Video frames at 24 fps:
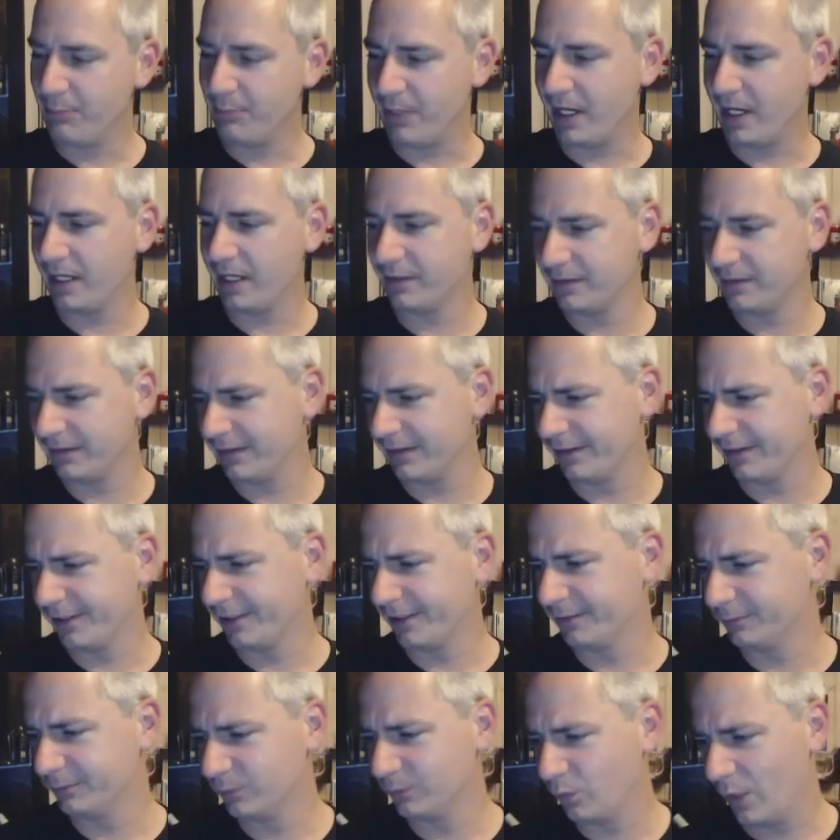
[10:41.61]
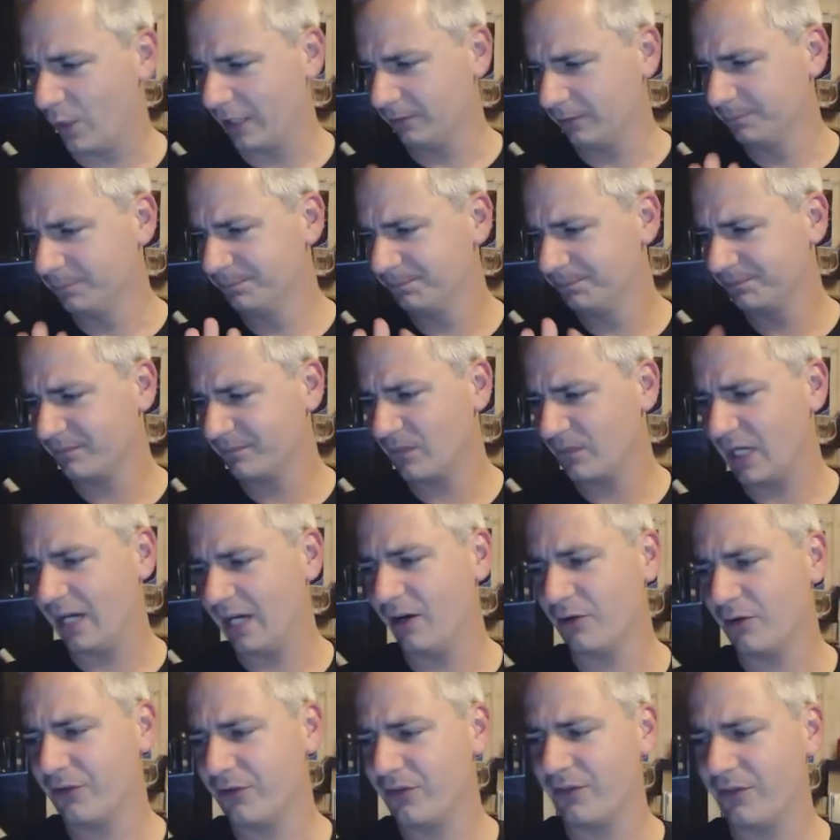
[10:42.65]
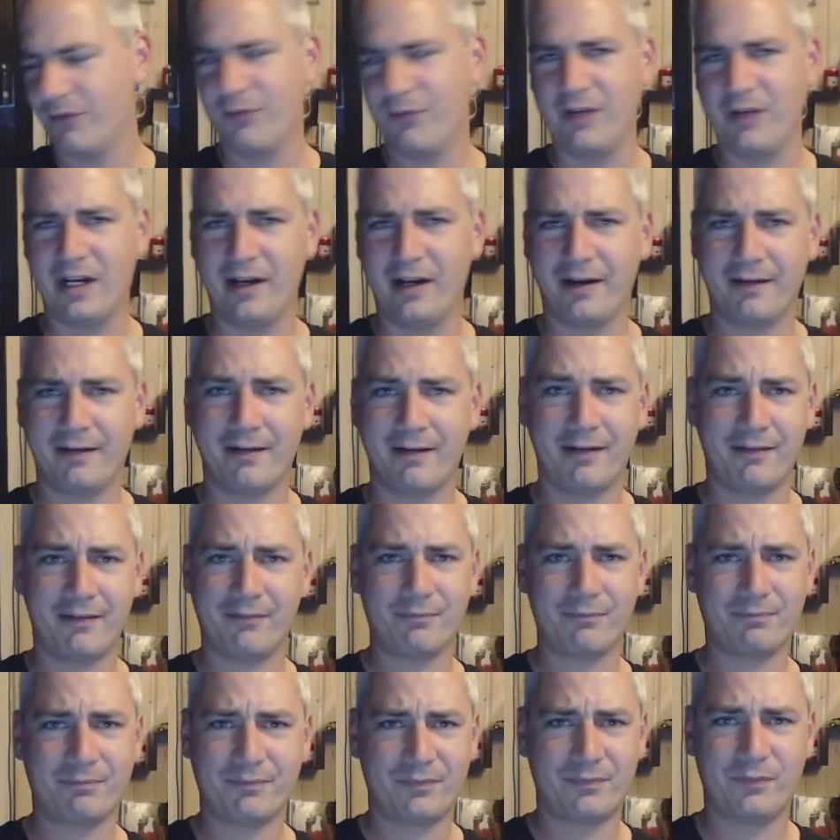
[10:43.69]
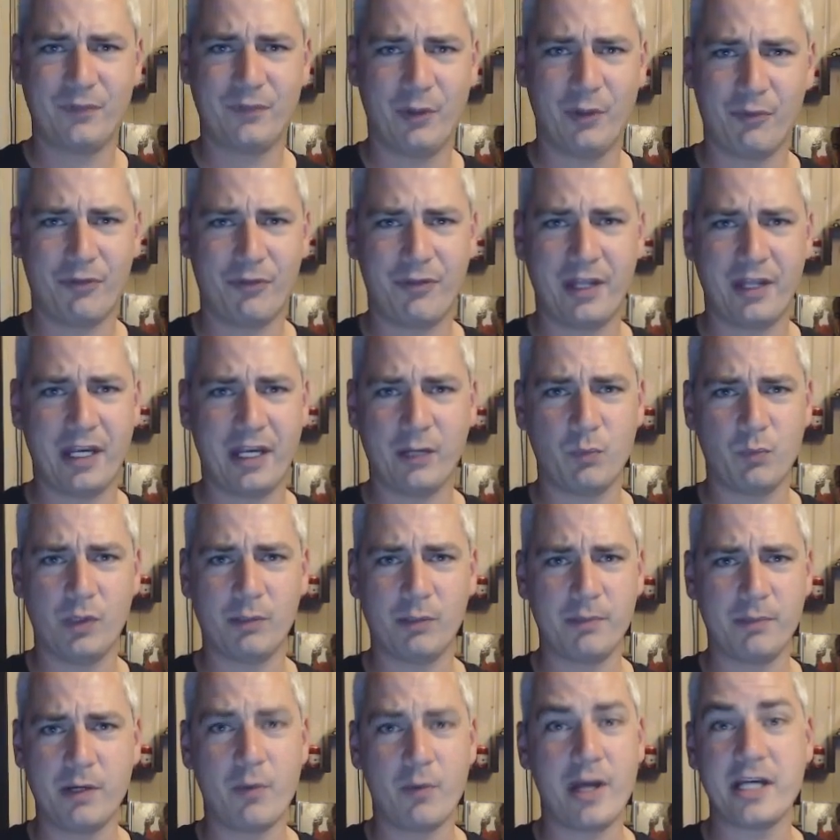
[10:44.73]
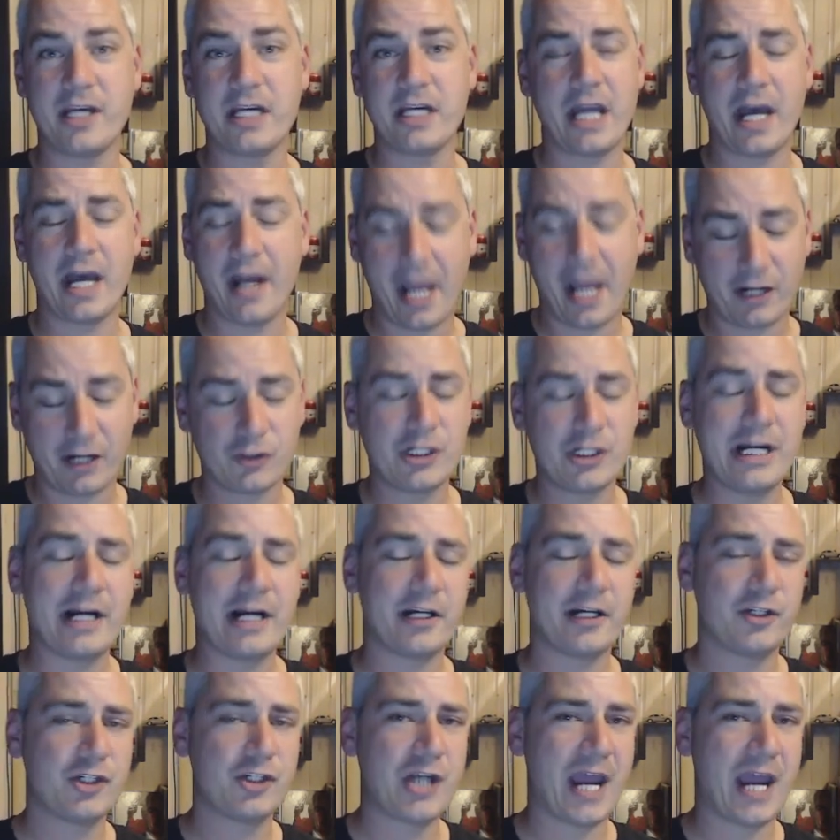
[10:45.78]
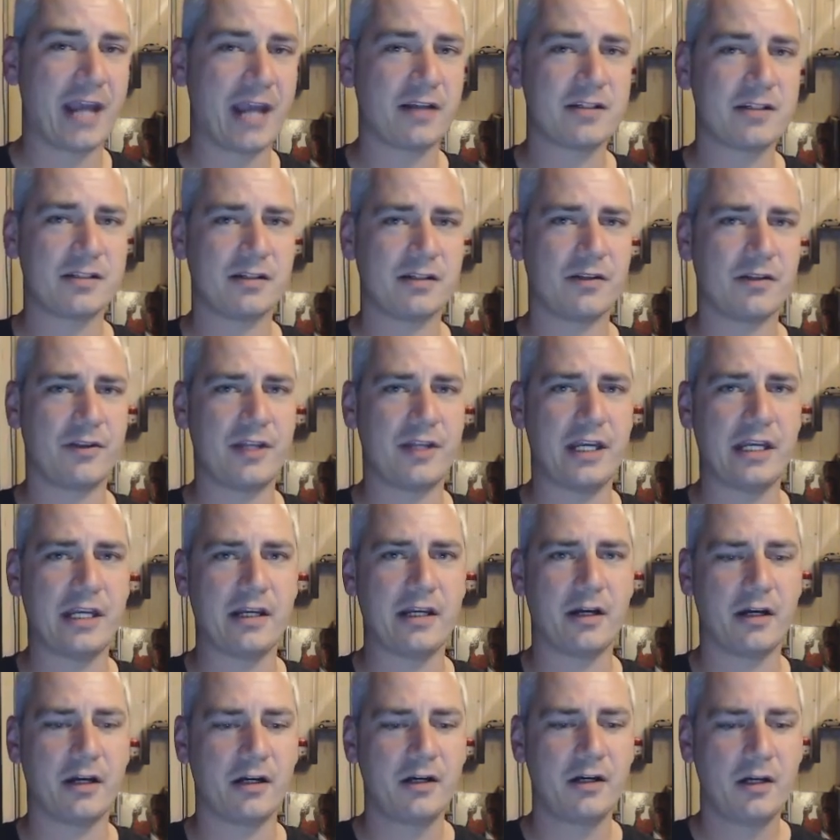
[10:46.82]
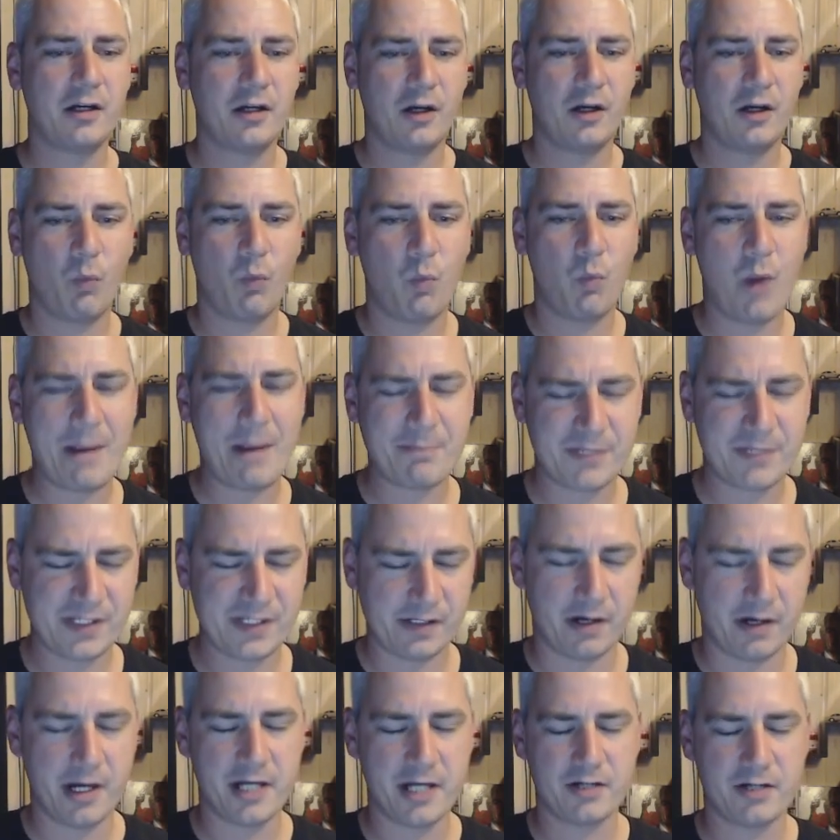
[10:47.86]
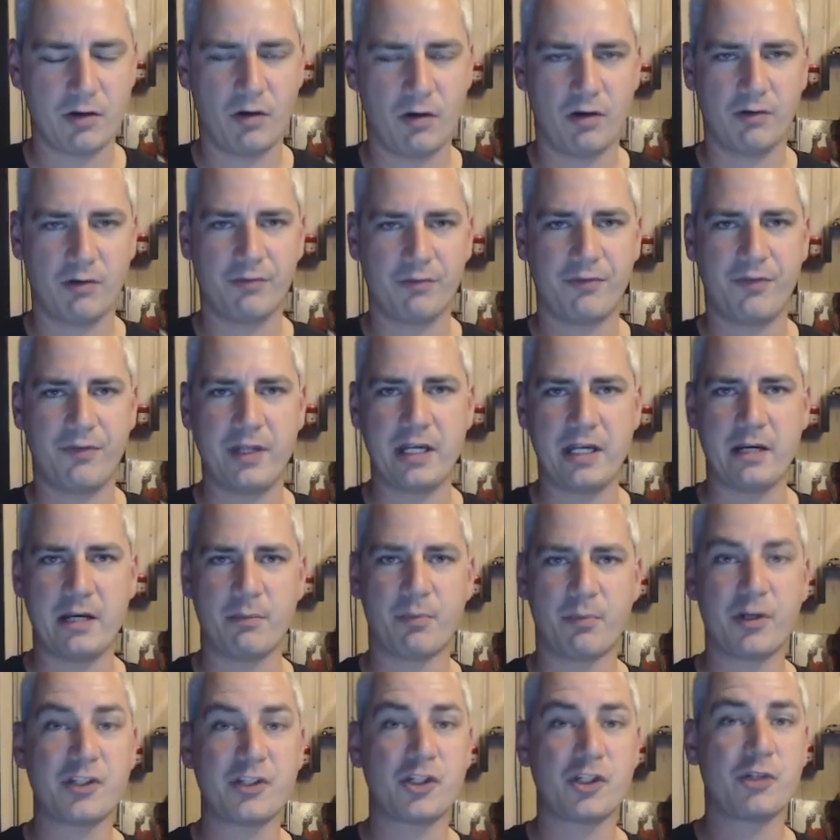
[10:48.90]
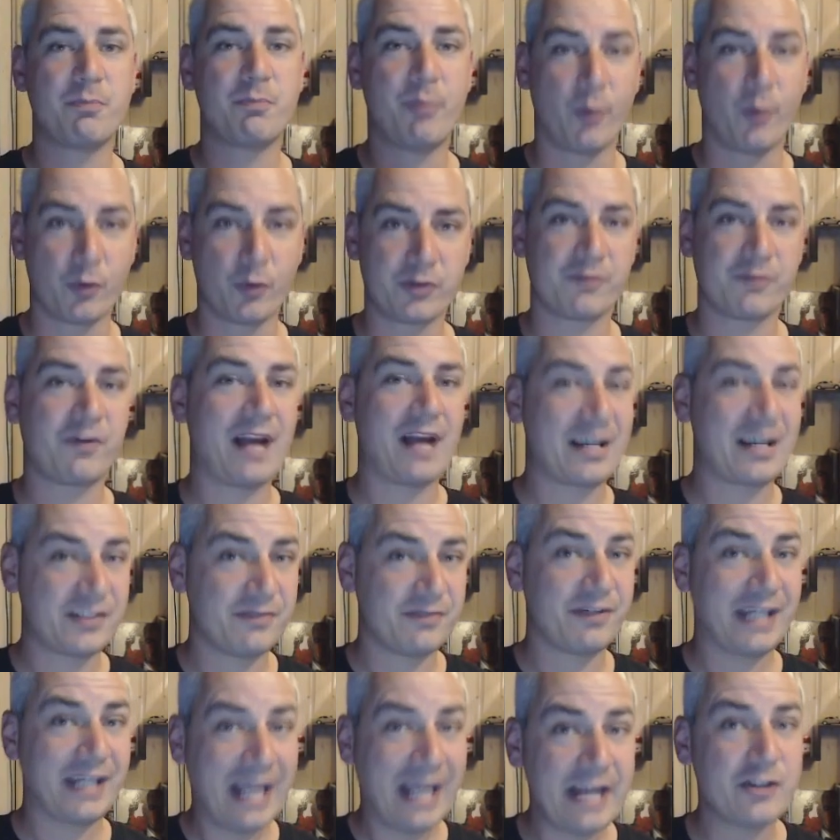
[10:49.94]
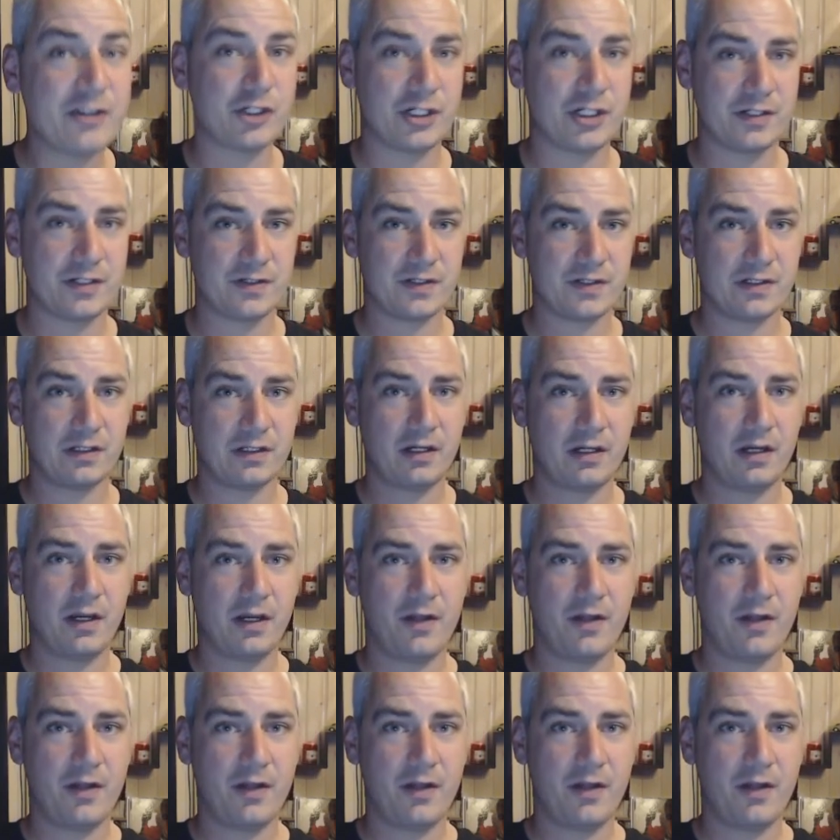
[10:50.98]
But, well, I lost the feeling. I don't think it will be ready. And actually, I checked the website of the British Board of Classifications.